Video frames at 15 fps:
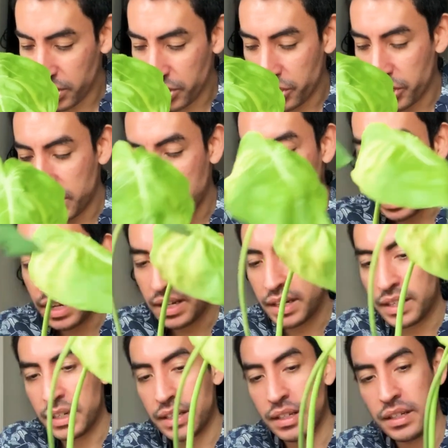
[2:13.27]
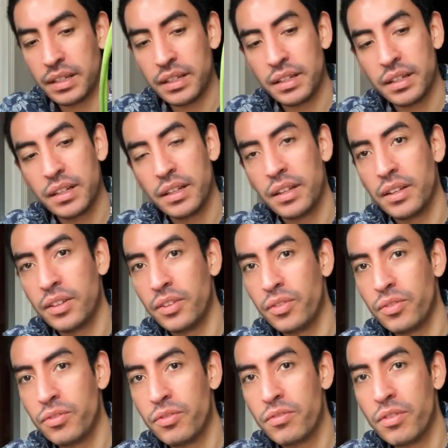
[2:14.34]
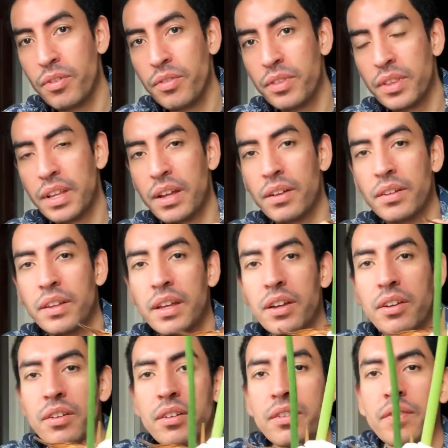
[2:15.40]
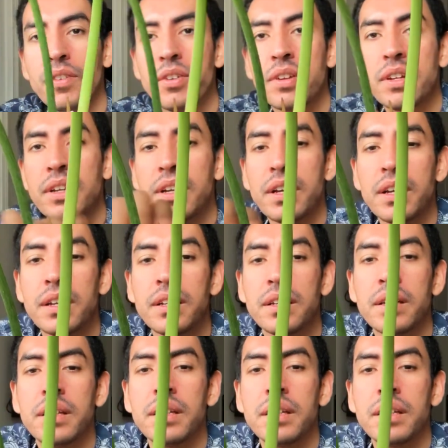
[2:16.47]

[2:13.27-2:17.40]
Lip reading: she's got a little new growth down there, if you can kind of